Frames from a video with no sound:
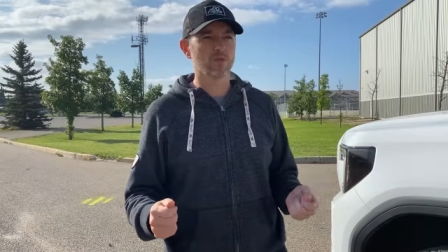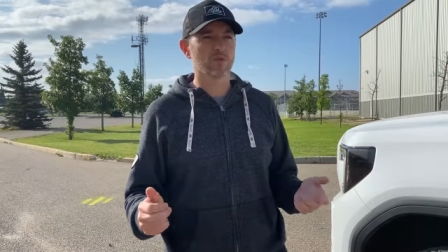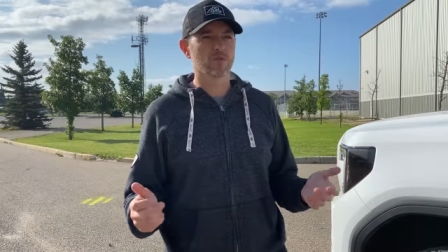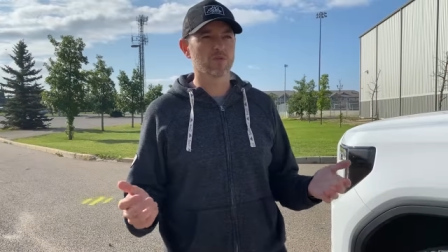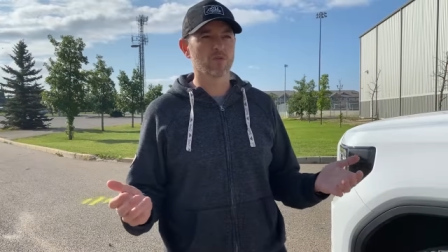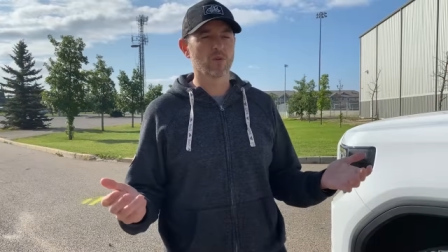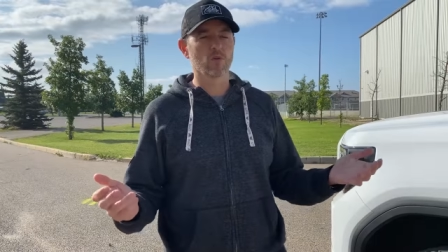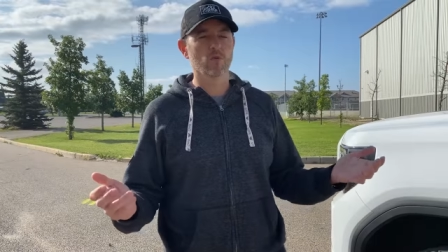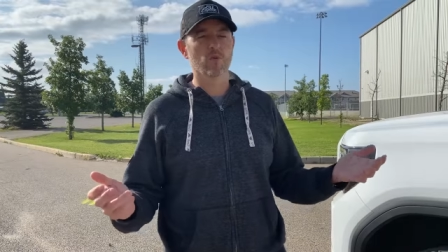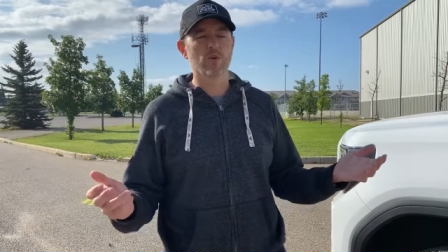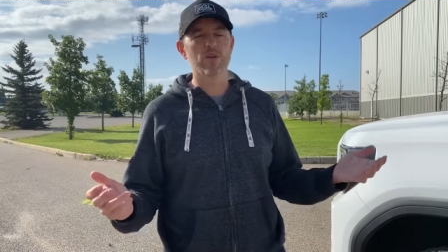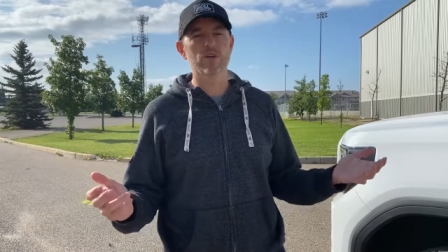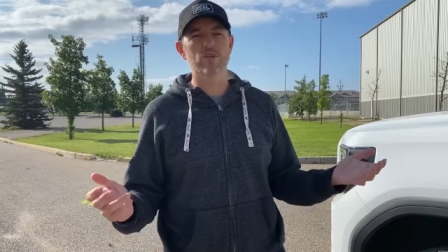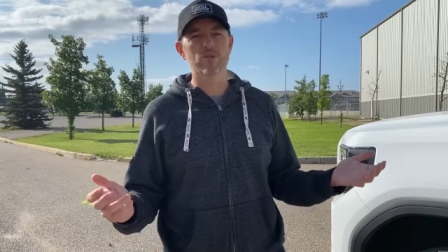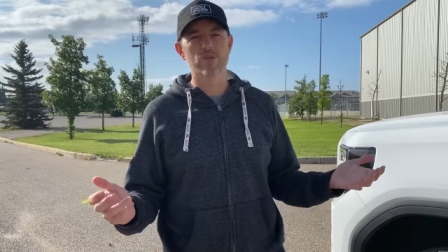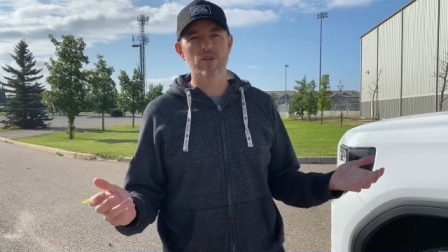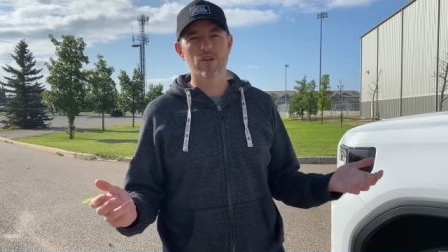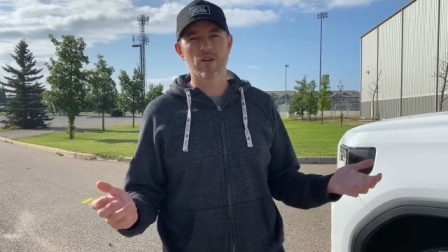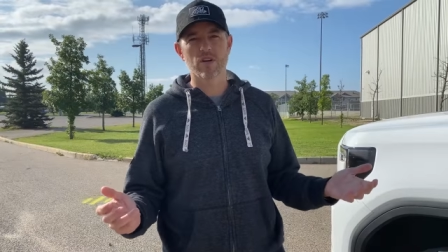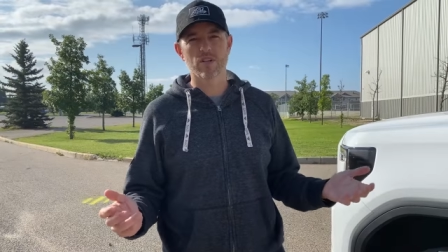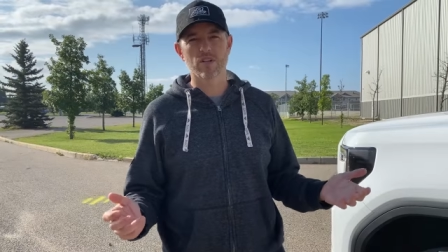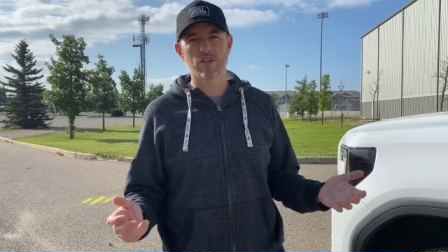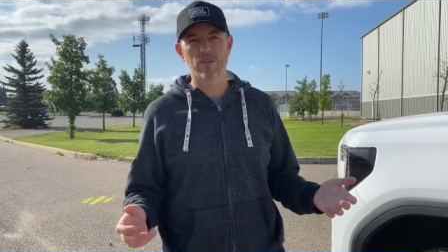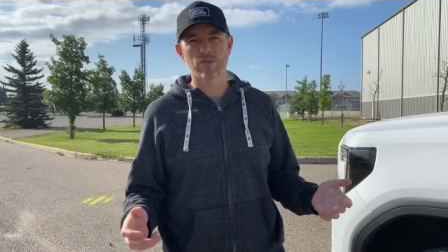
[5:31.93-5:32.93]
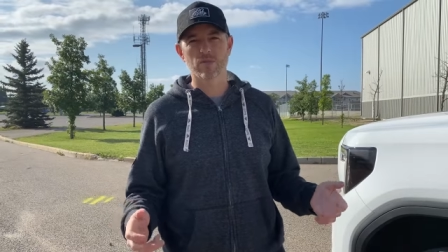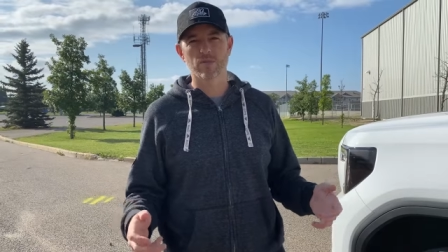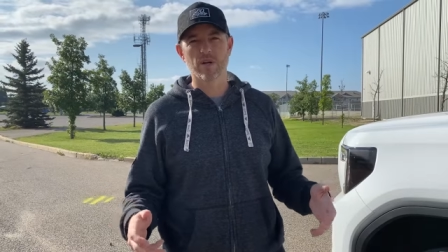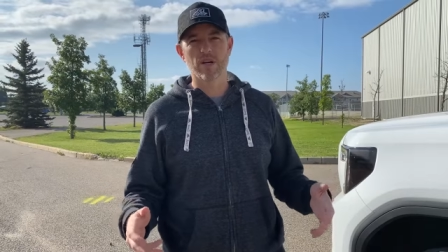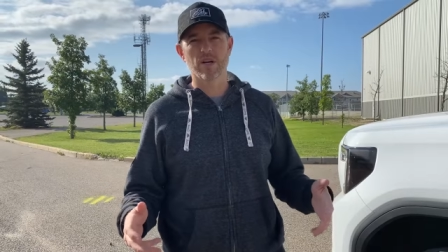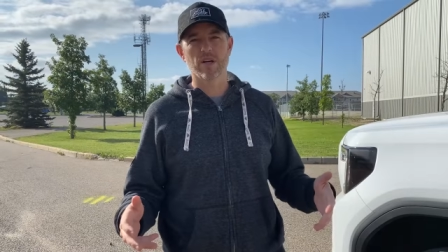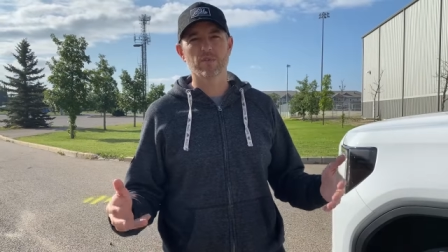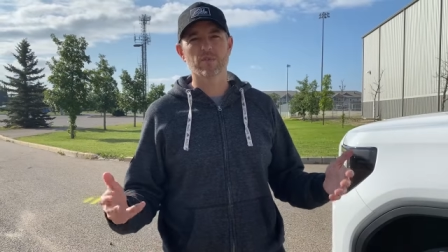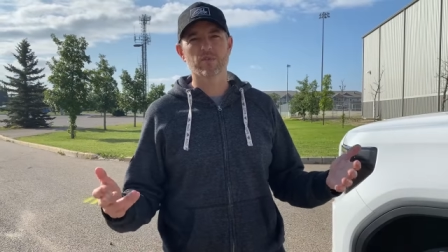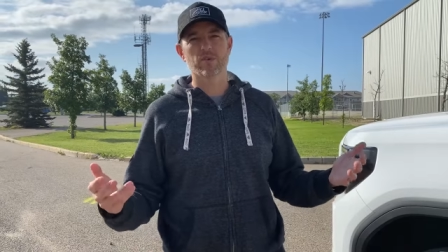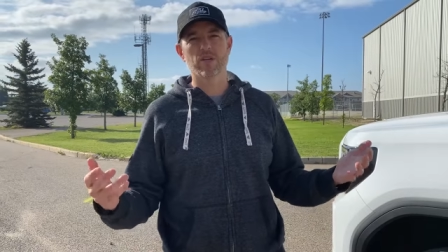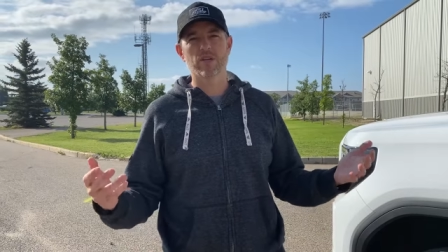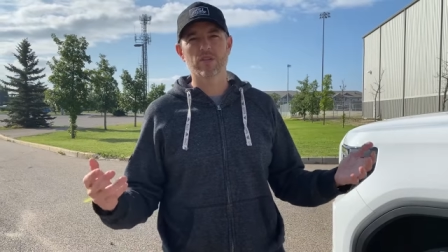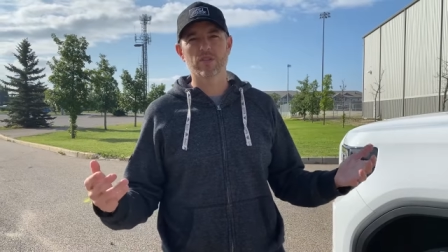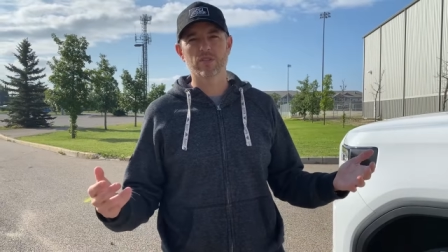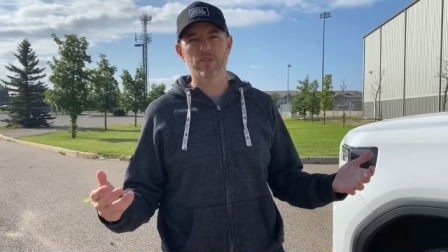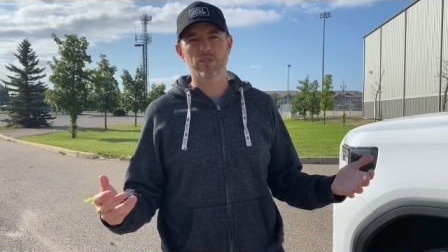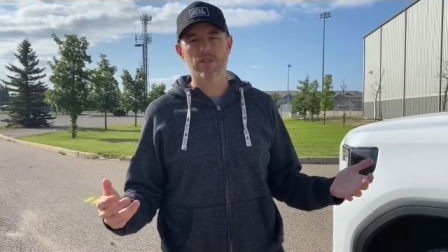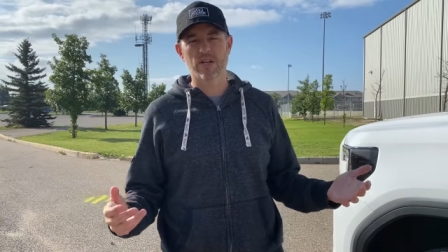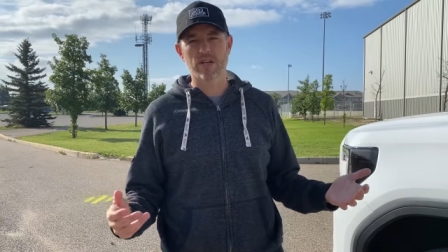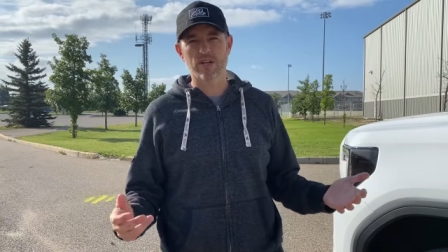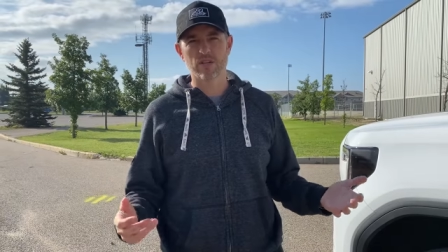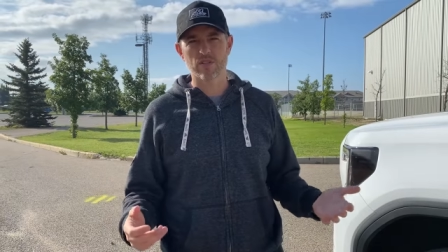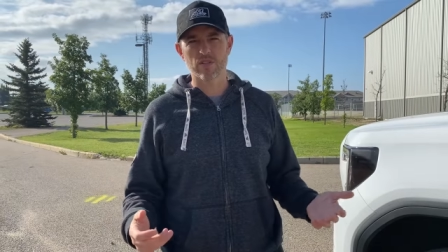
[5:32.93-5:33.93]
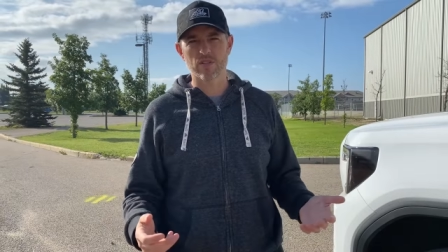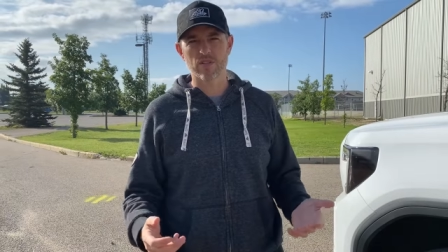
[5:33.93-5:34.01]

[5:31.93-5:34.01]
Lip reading: throw wheels on them and upgrade your tire